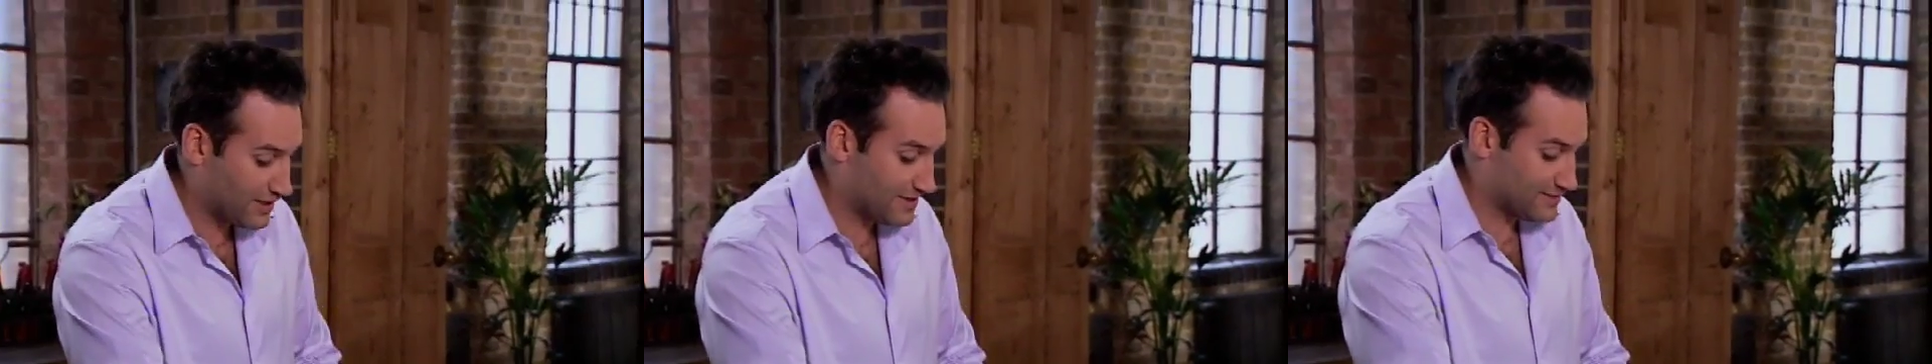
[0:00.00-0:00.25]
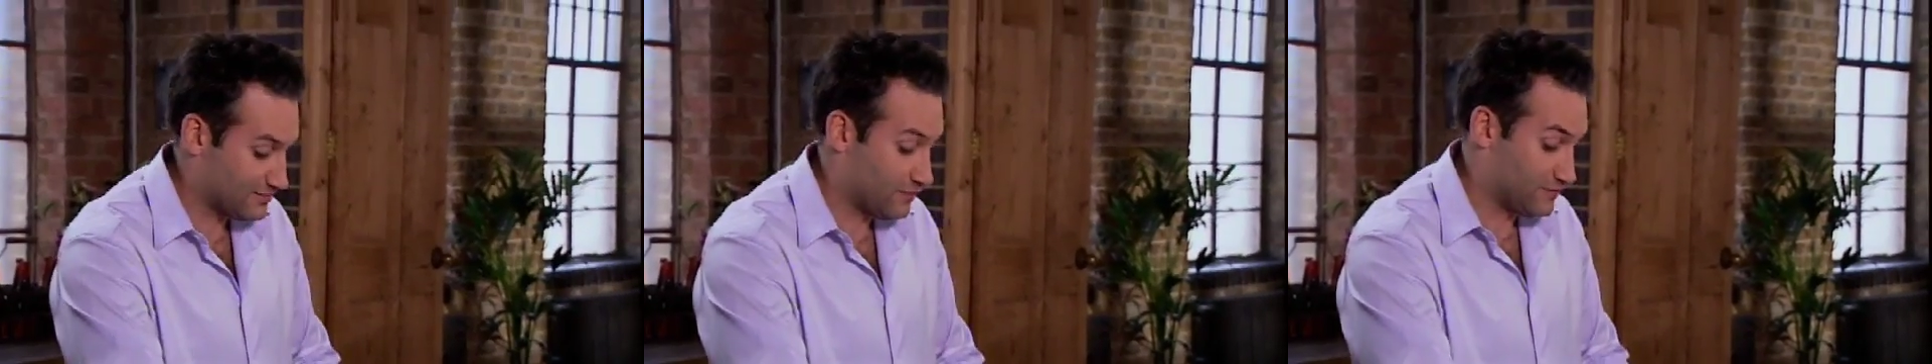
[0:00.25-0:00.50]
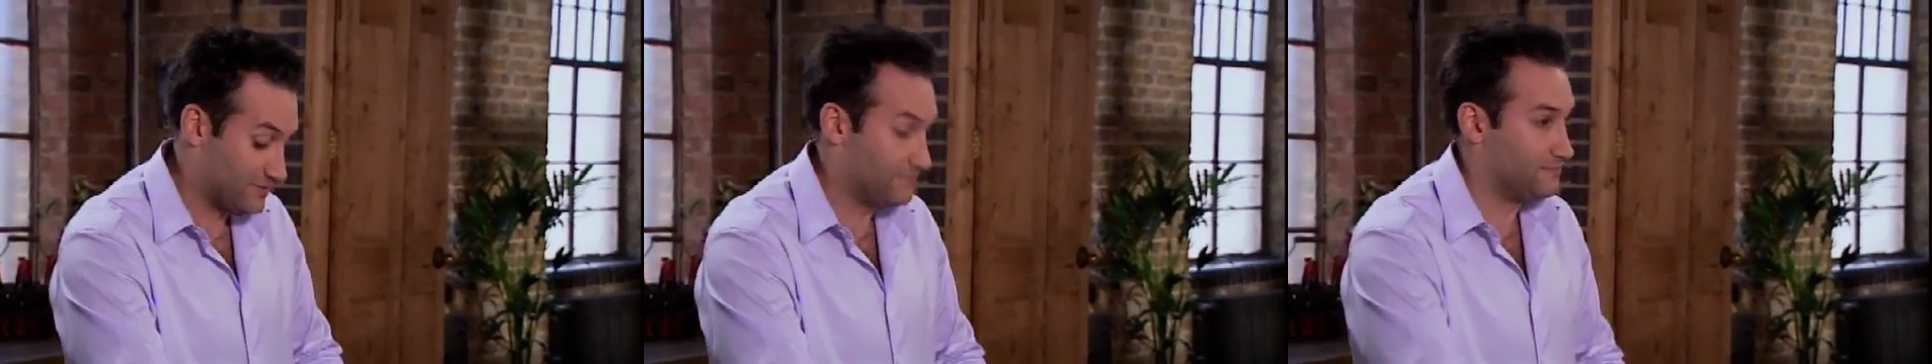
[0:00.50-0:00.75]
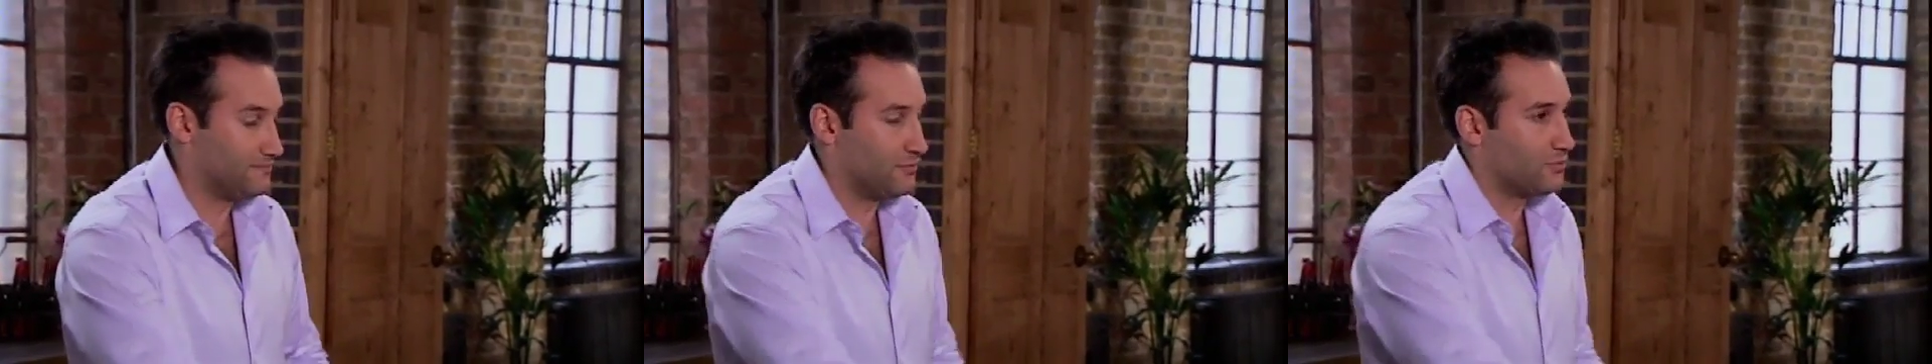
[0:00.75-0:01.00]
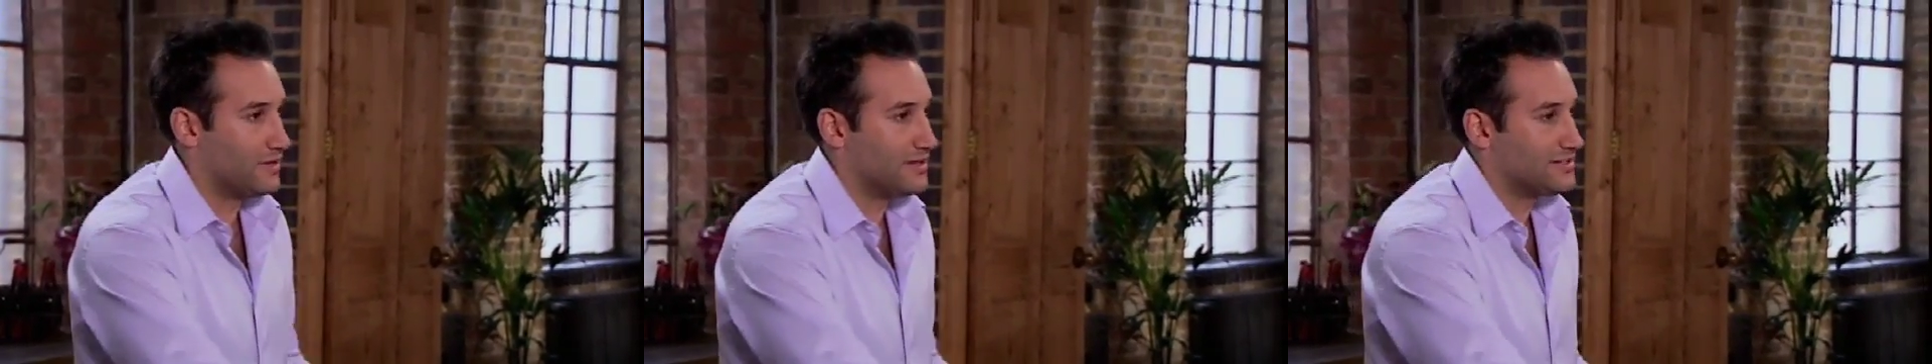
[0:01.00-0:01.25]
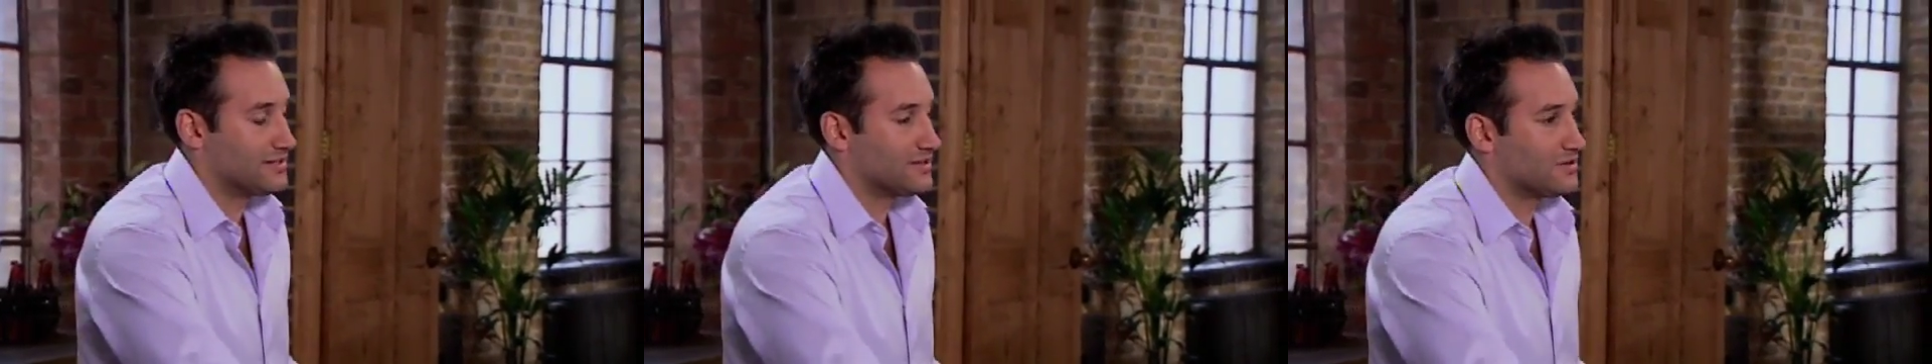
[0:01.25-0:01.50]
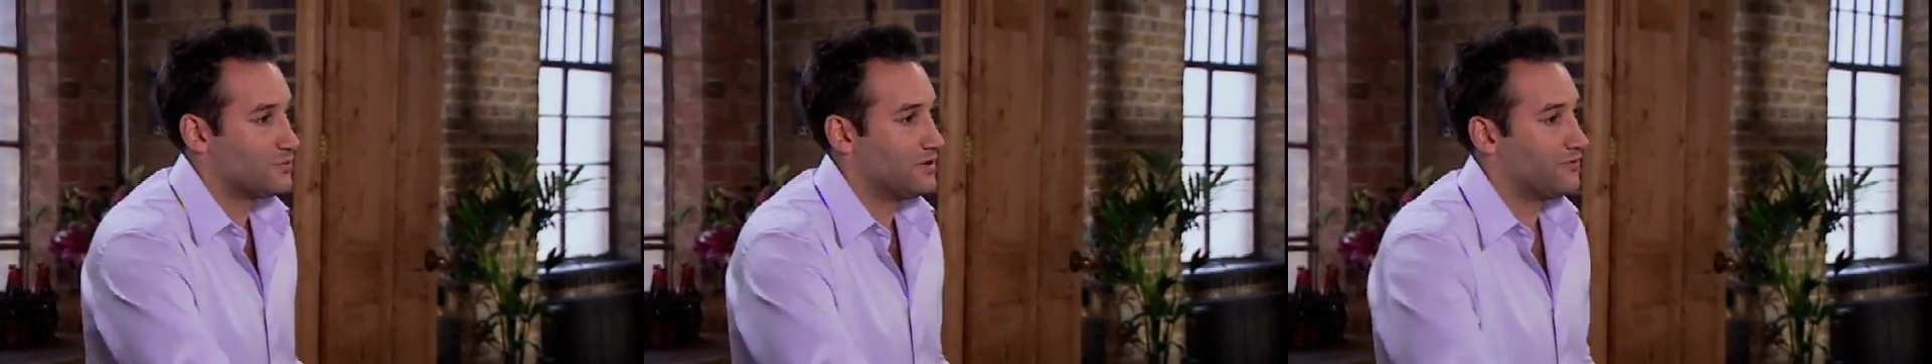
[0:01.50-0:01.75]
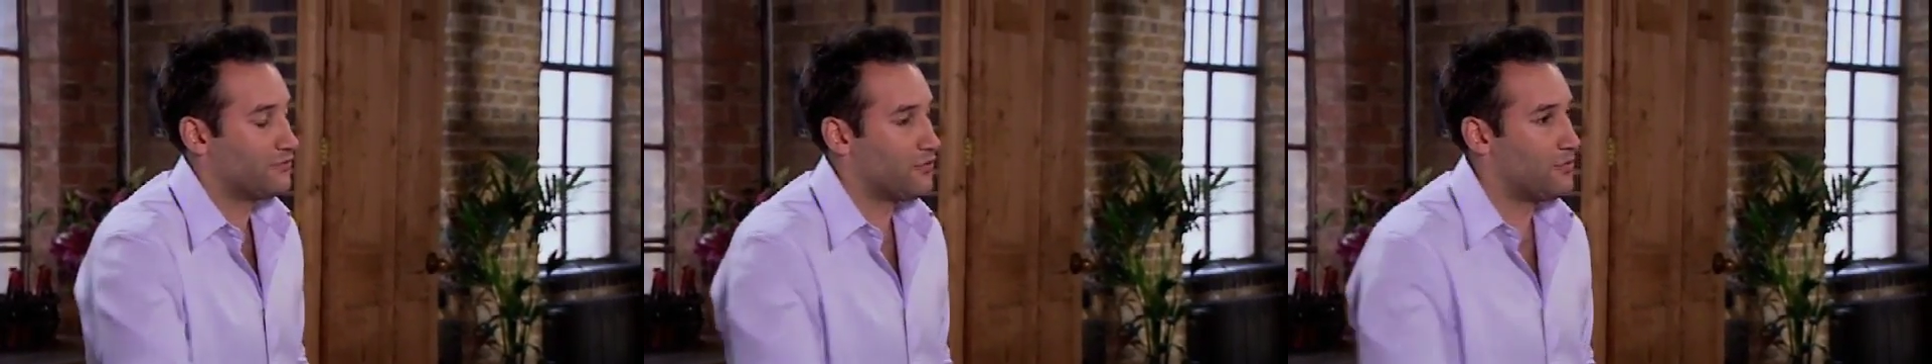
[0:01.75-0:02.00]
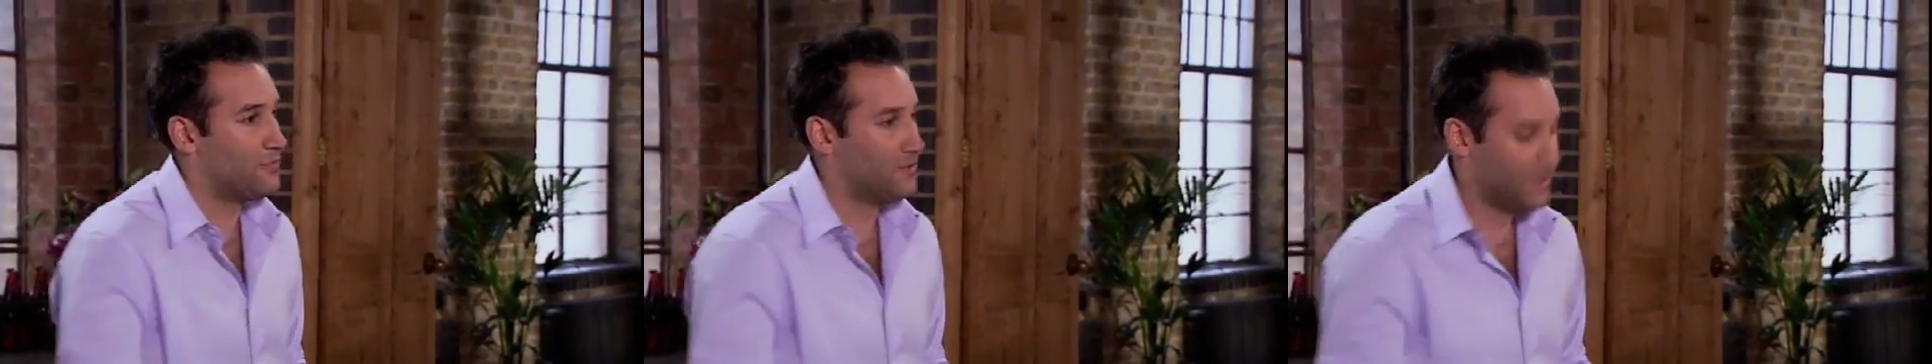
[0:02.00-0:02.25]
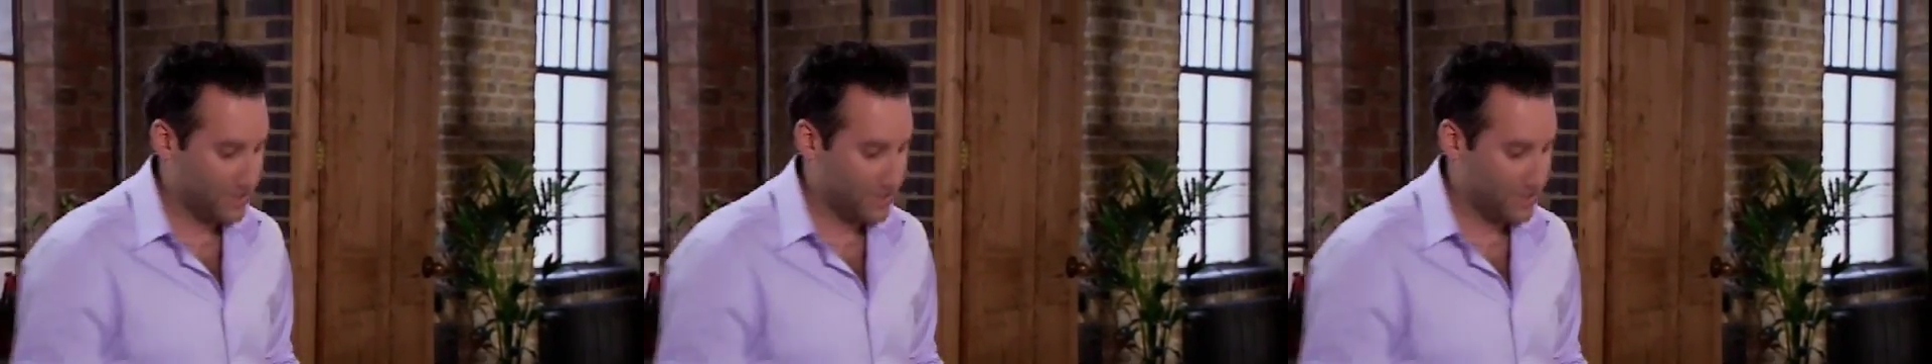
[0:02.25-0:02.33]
It's obviously authentic, that's where you're from.